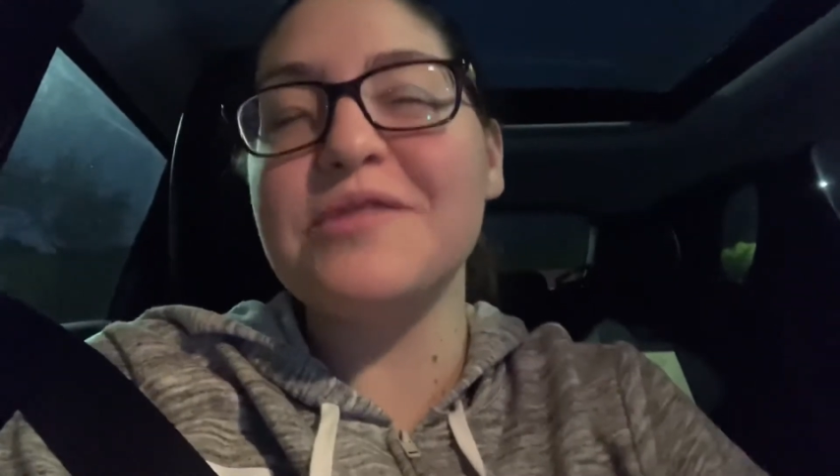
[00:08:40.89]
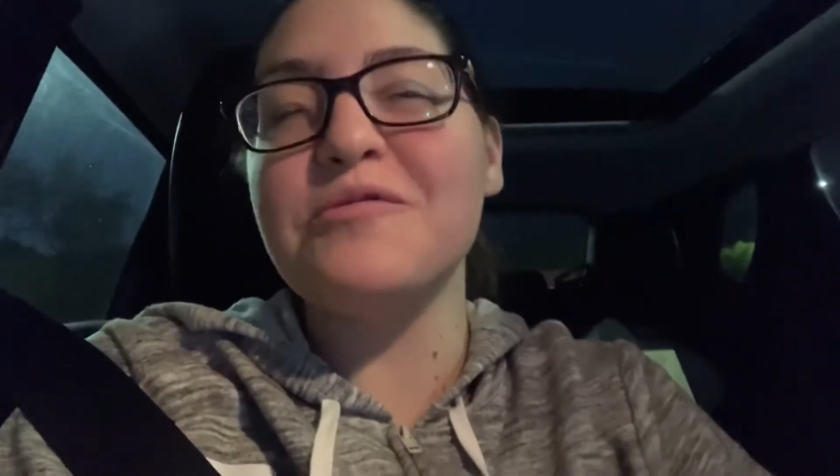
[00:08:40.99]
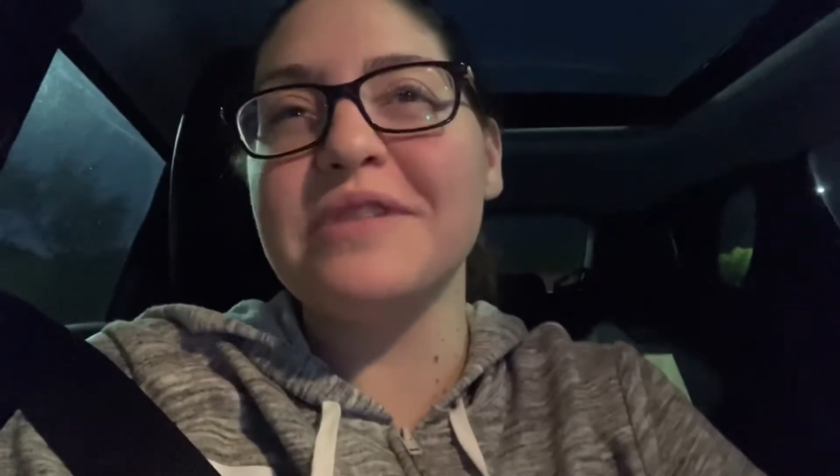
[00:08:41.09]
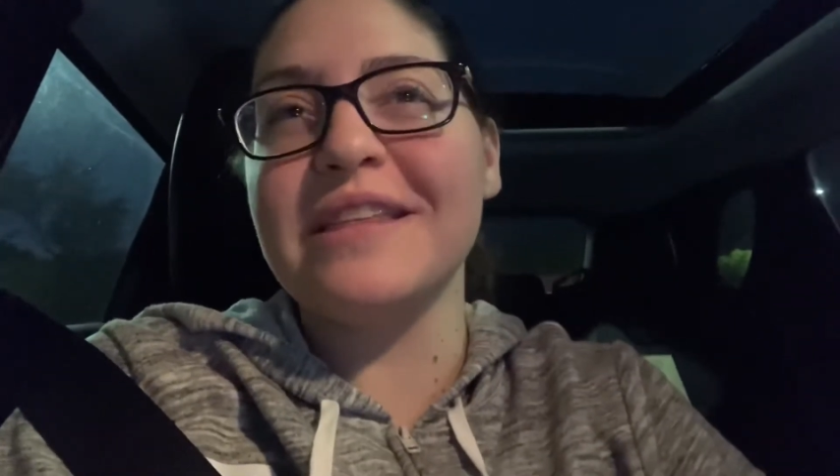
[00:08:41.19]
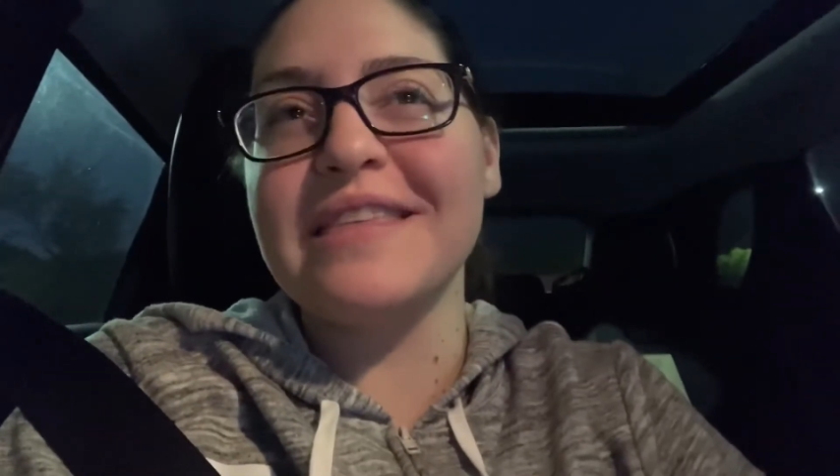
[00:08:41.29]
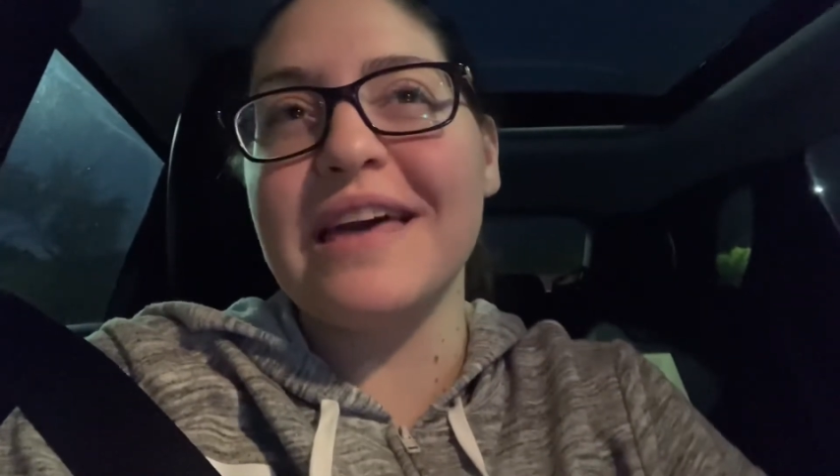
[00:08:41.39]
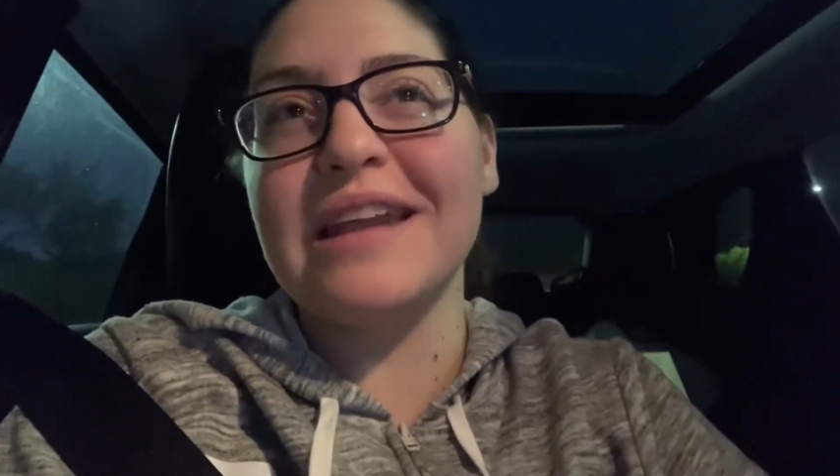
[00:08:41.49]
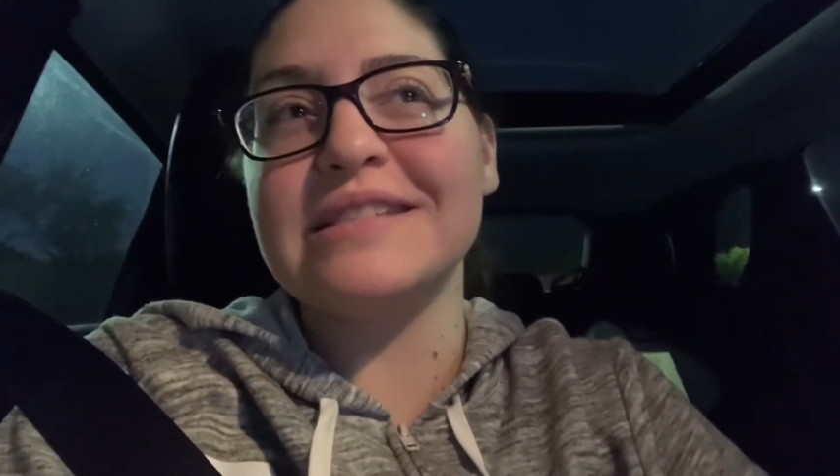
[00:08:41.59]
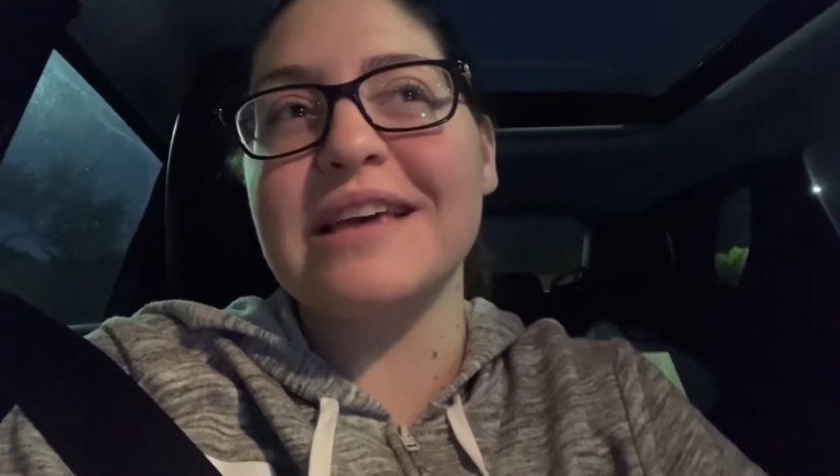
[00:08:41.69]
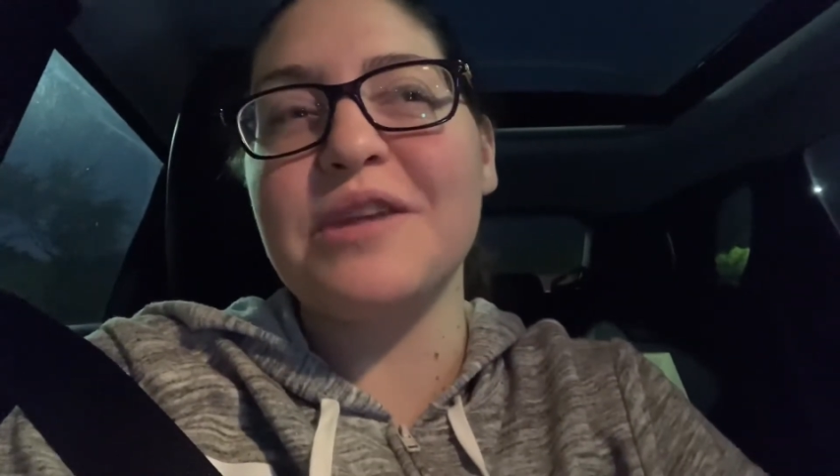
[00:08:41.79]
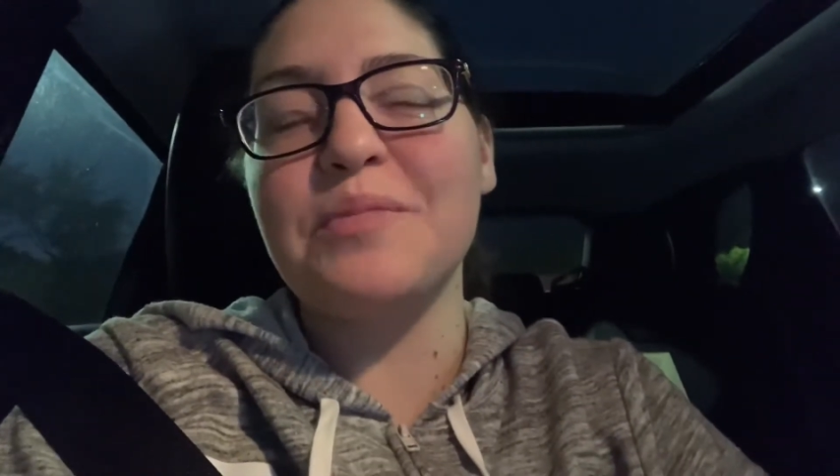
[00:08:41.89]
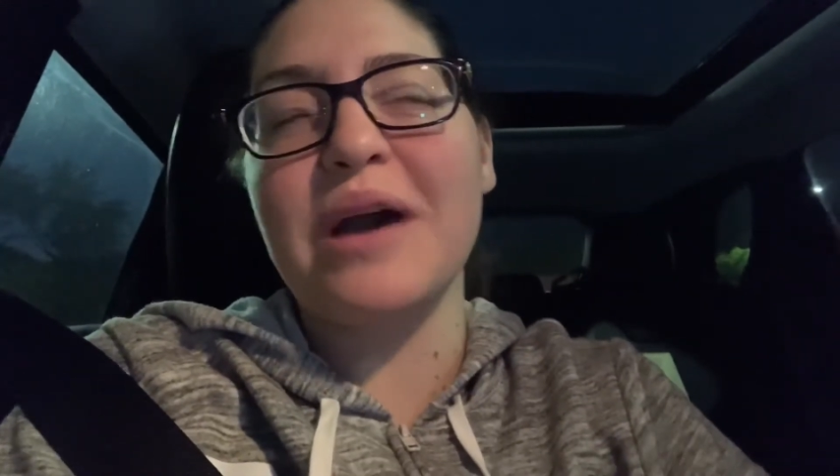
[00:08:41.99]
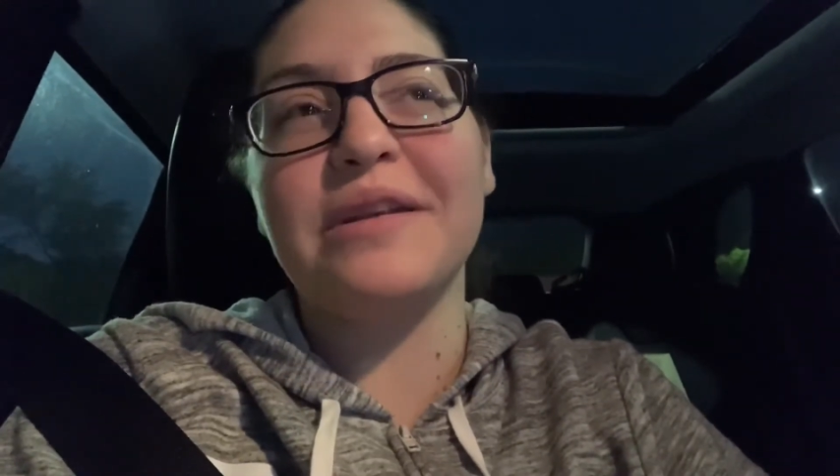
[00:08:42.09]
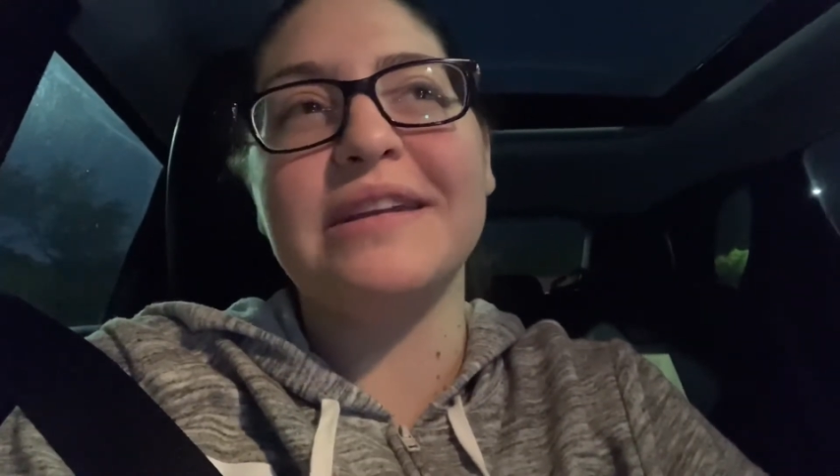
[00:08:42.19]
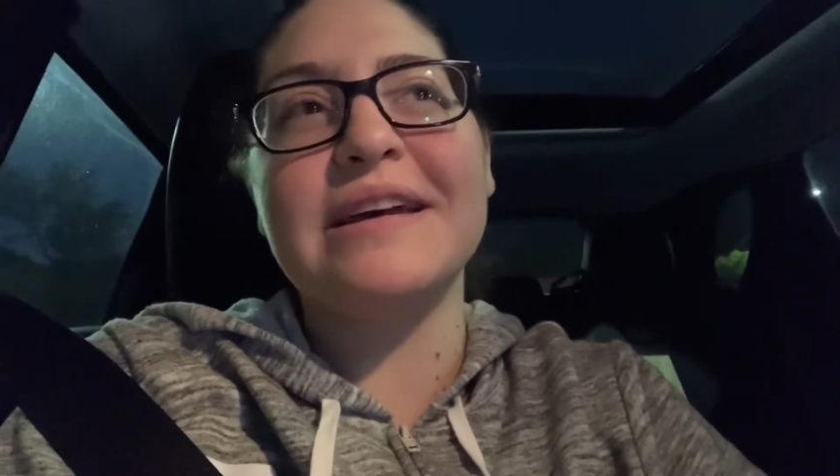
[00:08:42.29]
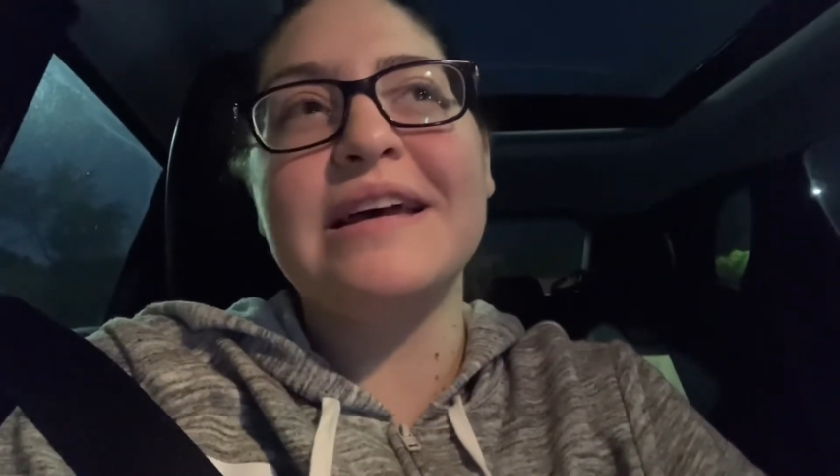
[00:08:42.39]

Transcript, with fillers: really that excited about it.